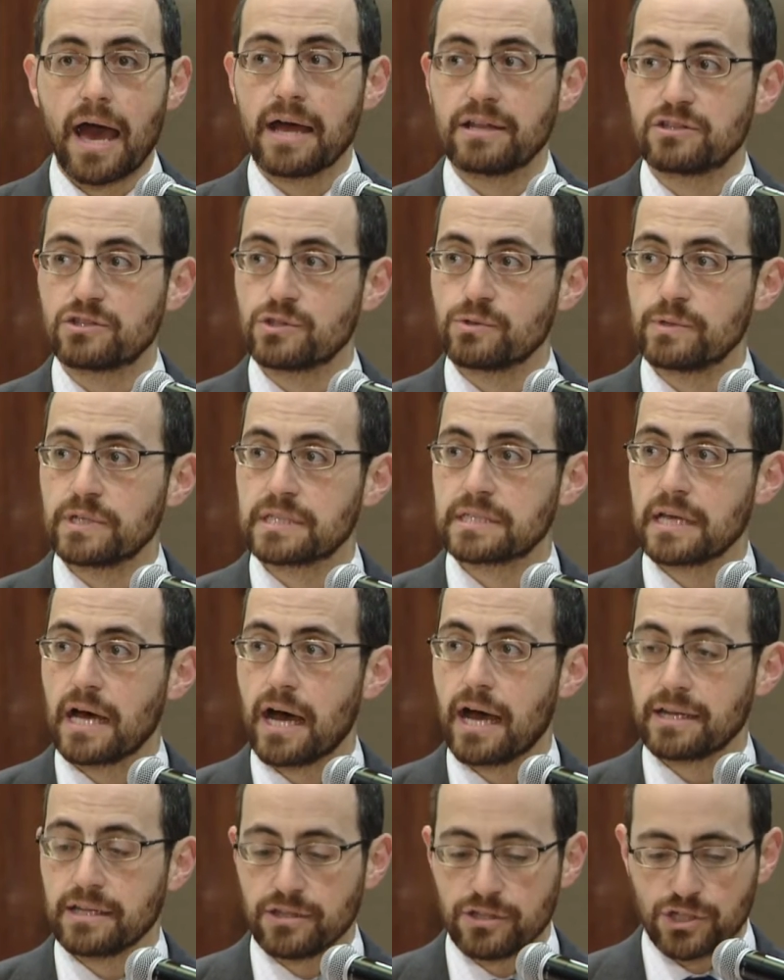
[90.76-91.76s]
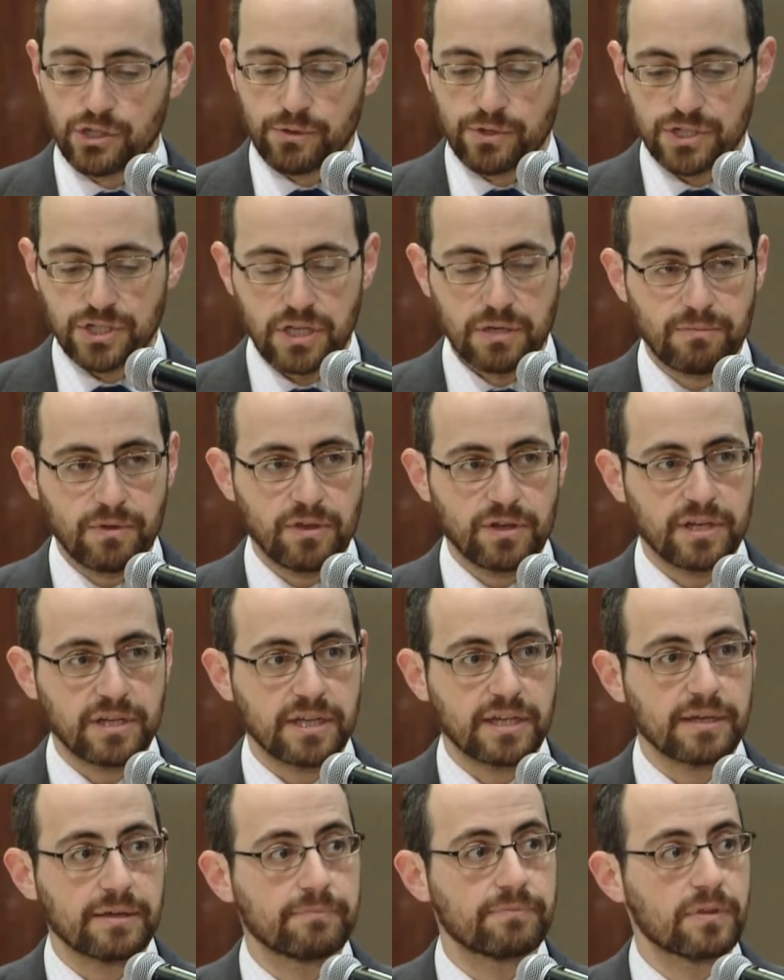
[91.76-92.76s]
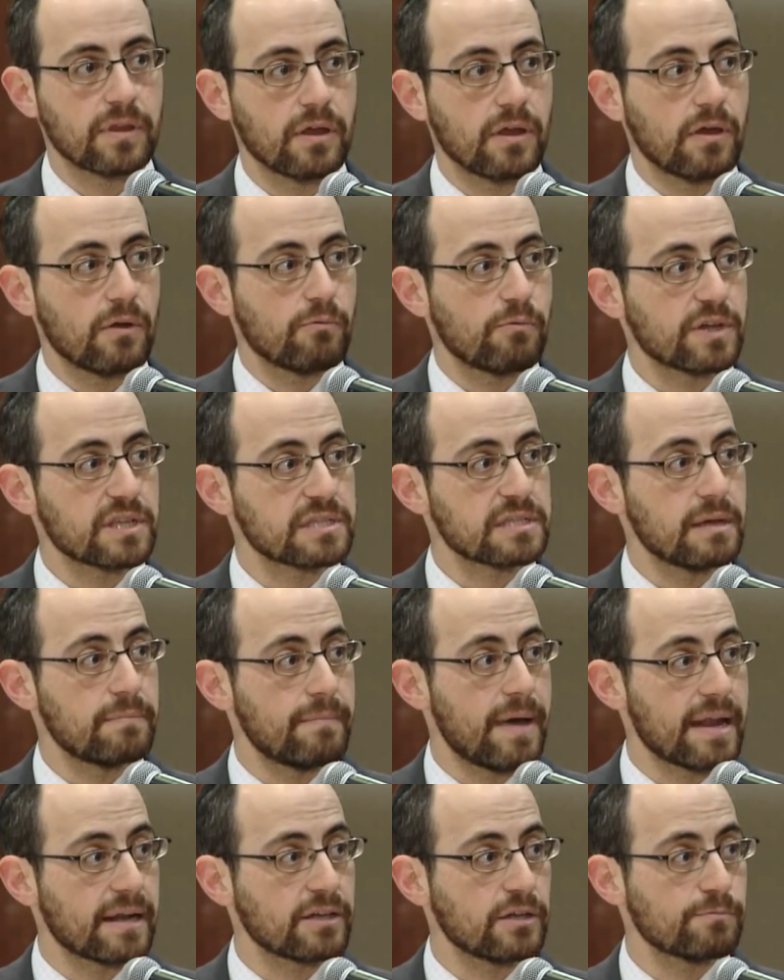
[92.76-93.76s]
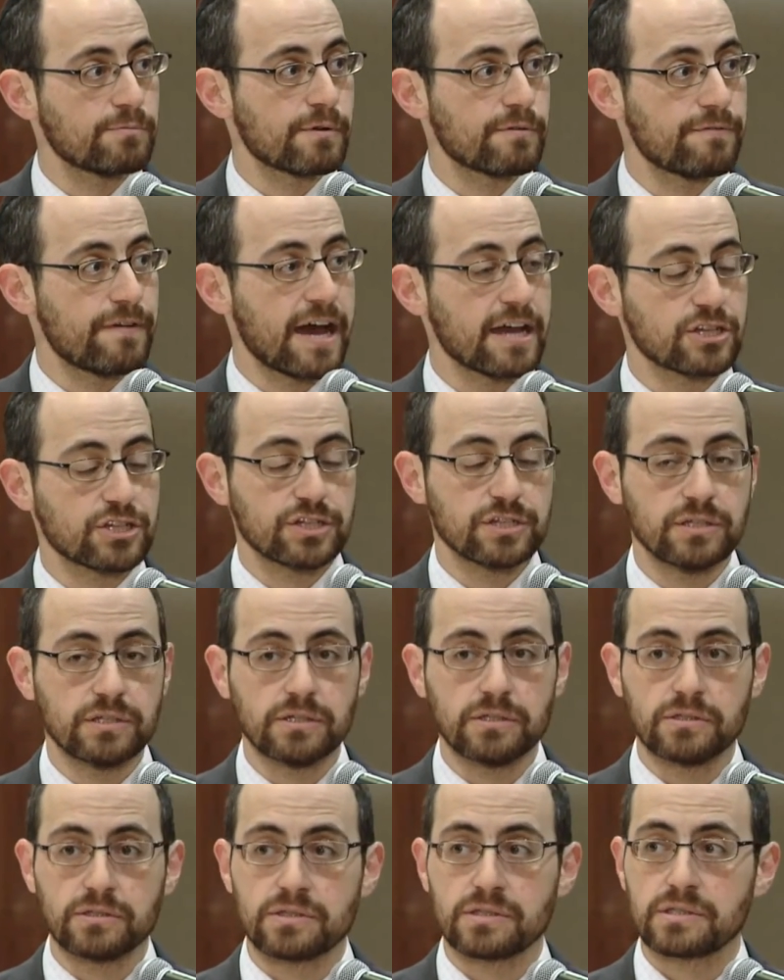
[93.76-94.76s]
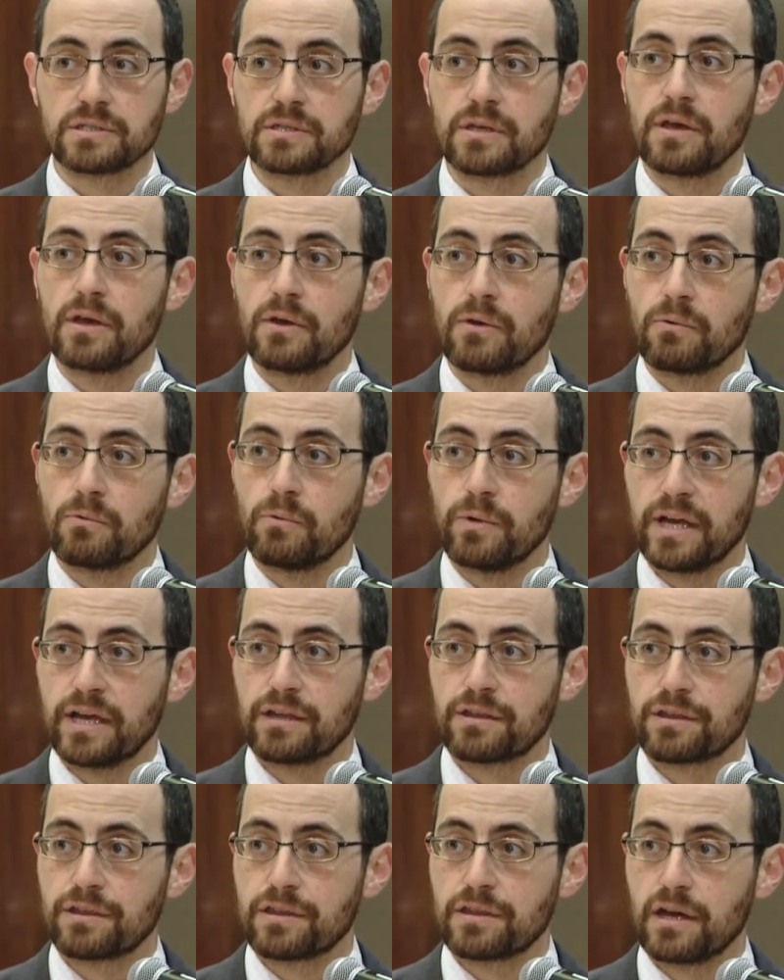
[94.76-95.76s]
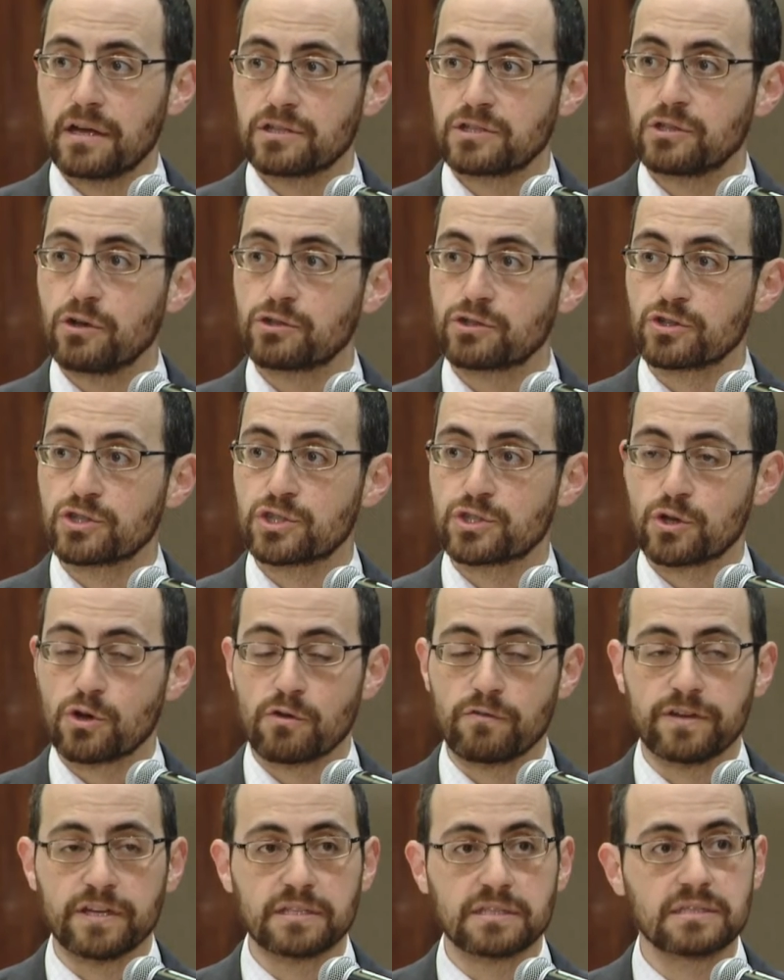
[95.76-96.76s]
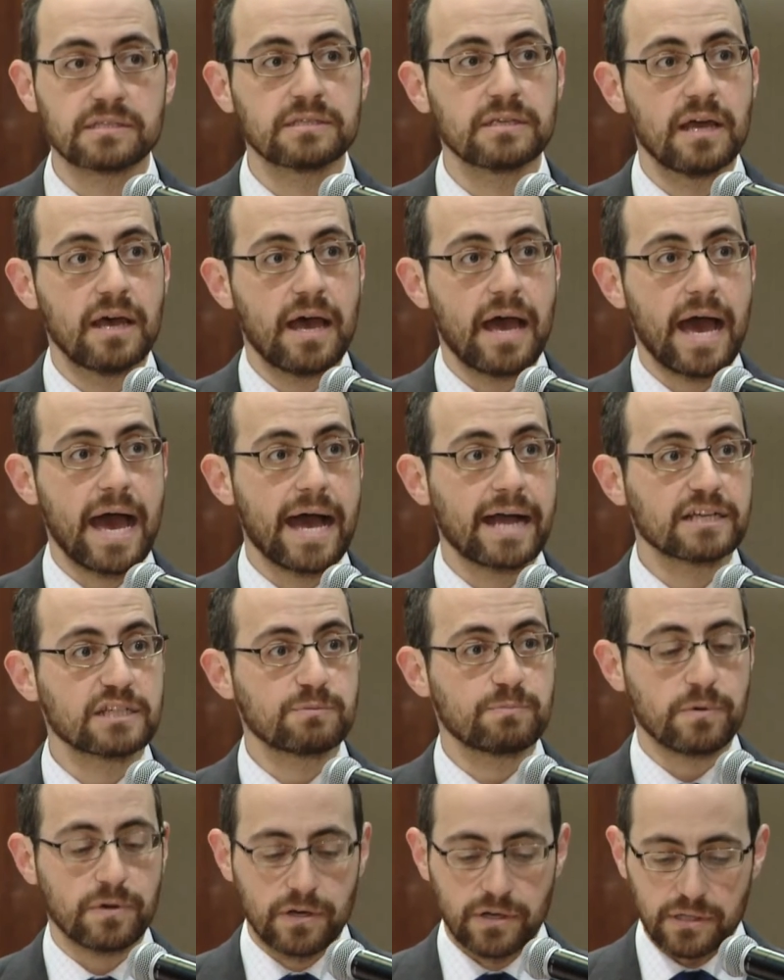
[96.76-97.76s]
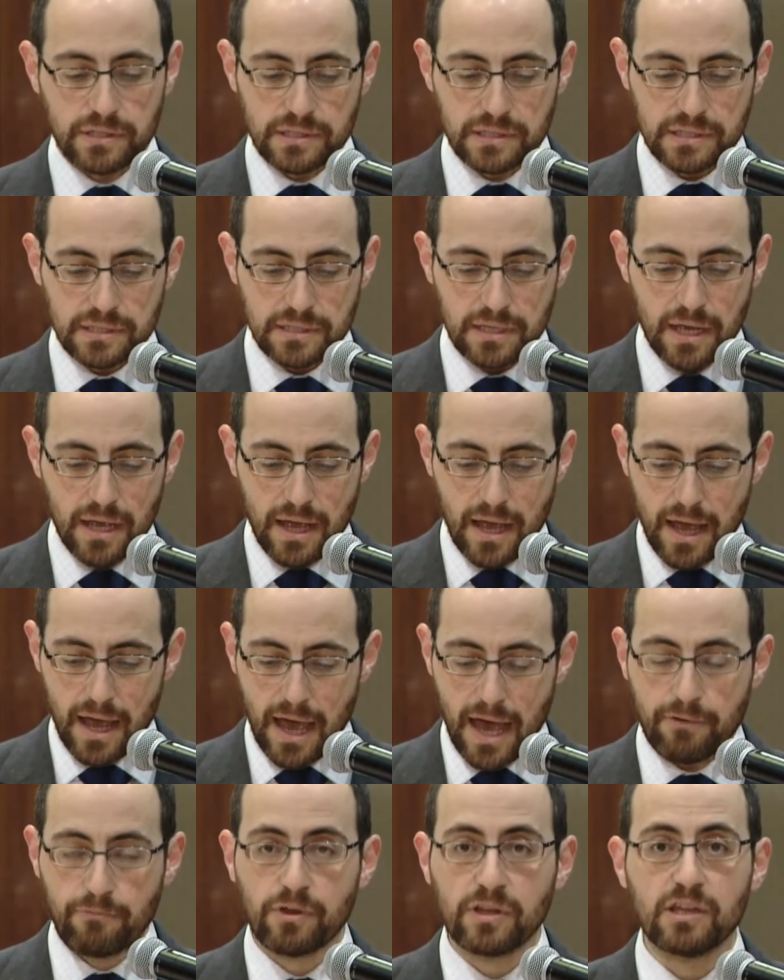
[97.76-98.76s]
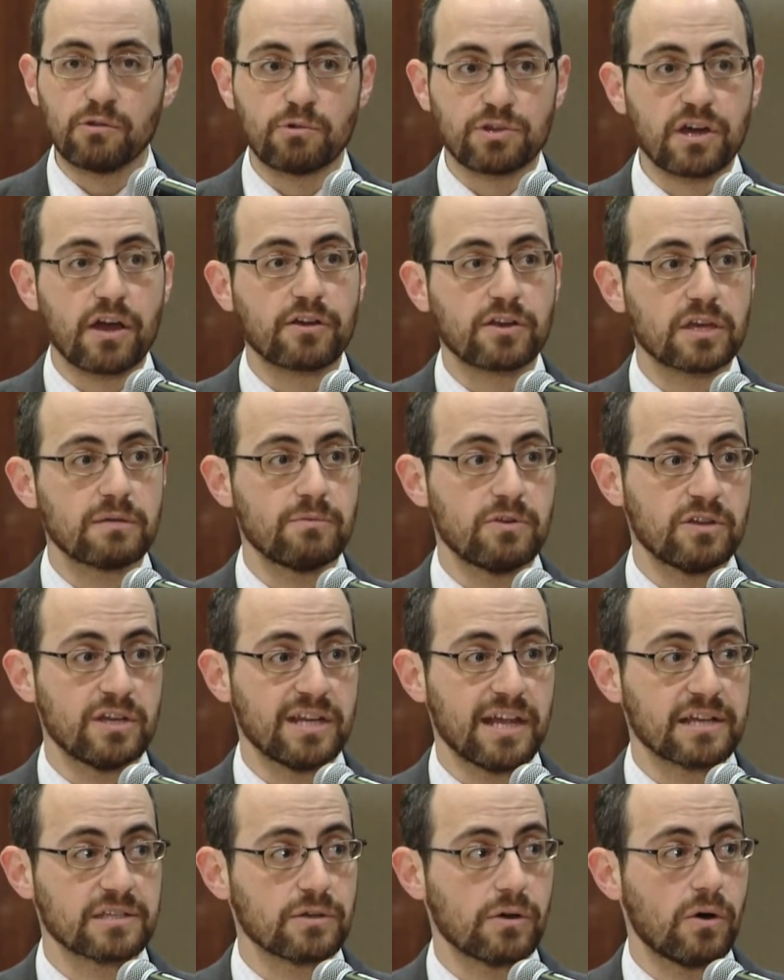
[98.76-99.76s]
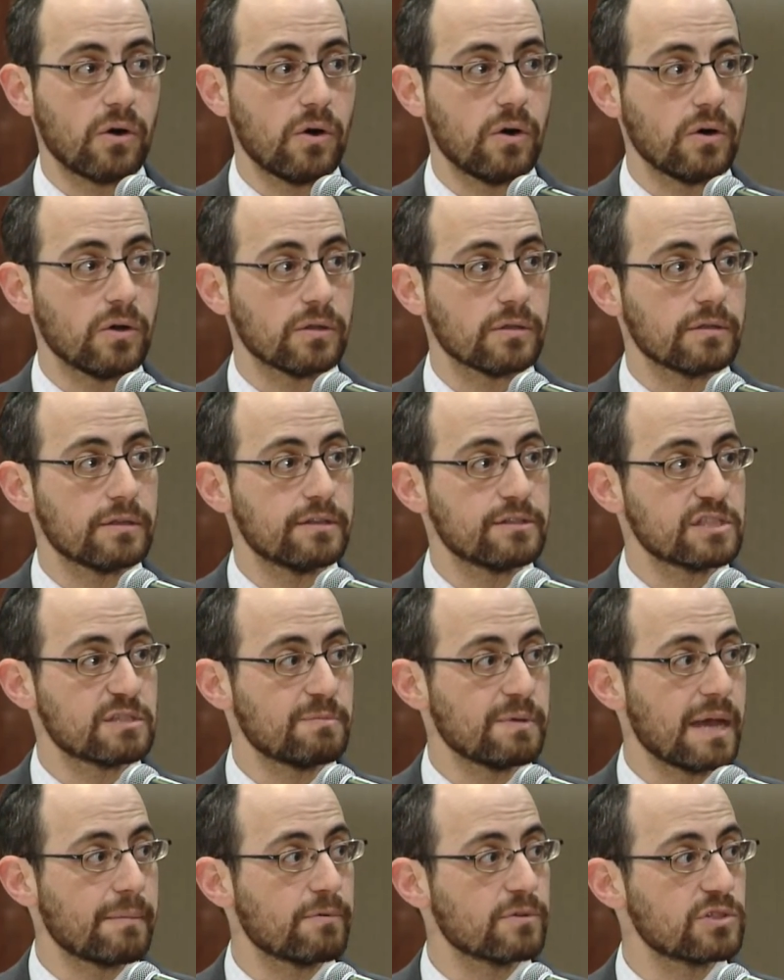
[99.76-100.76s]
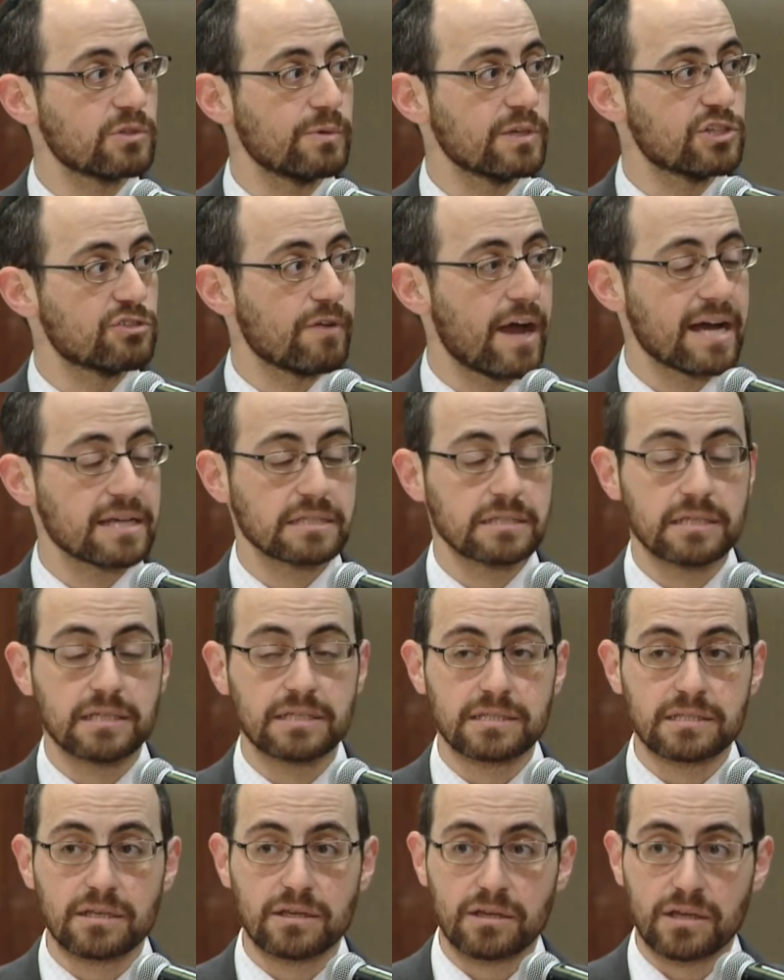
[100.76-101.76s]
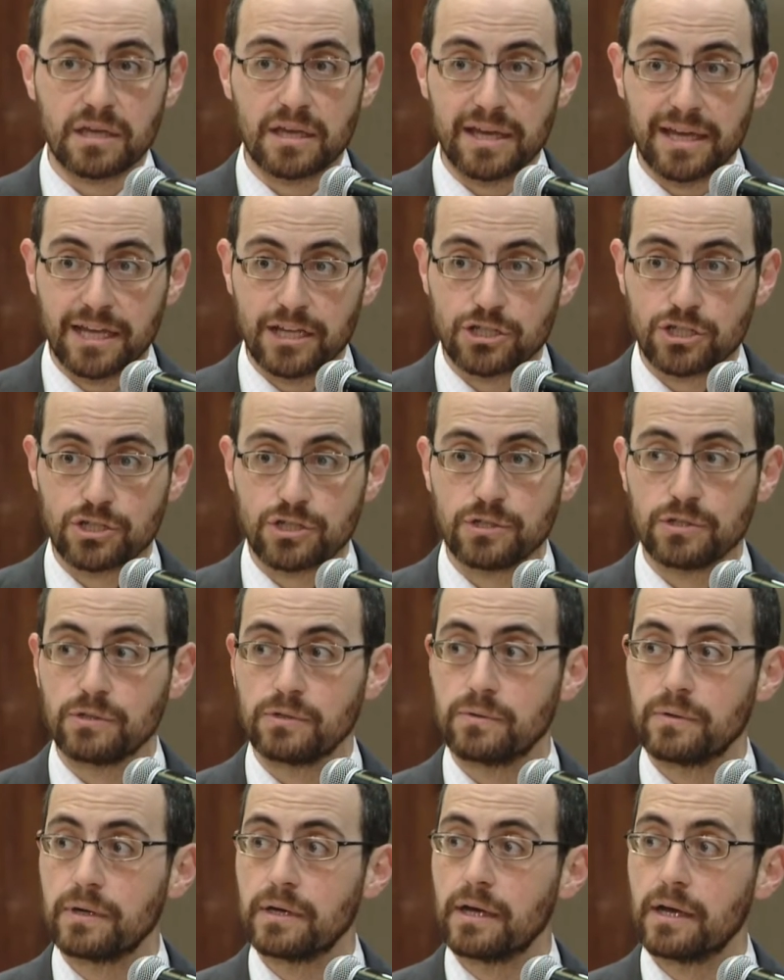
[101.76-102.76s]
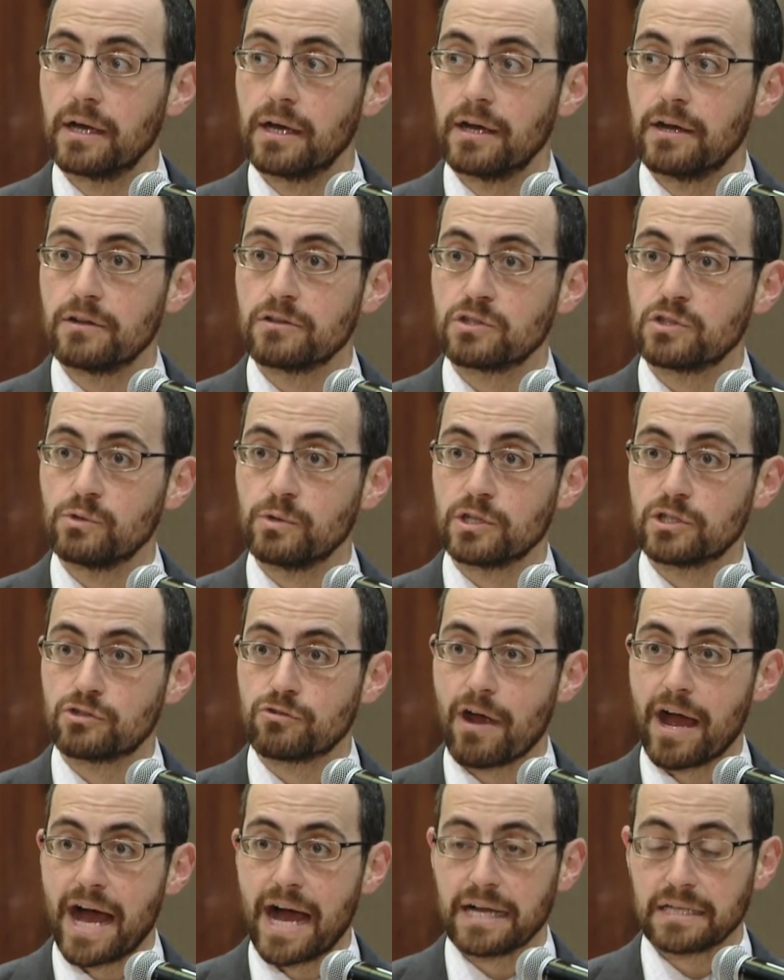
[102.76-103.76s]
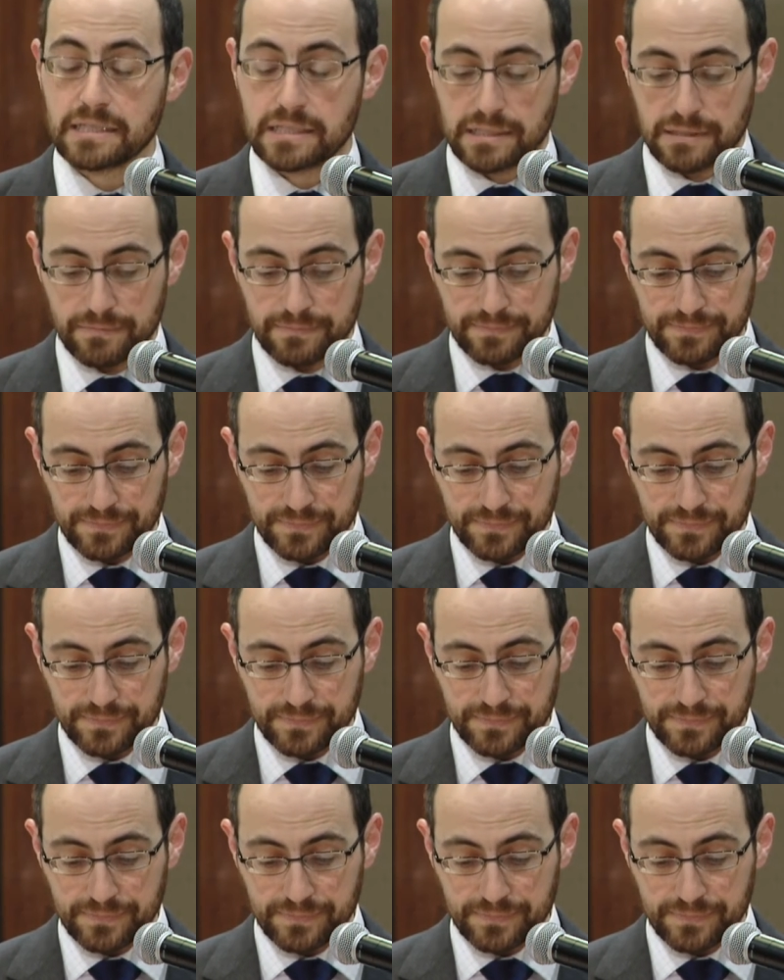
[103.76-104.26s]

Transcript: and suicide in the Jewish community with some medical professionals, with social service experts, and really with our community as a whole. To be able to address this issue, to address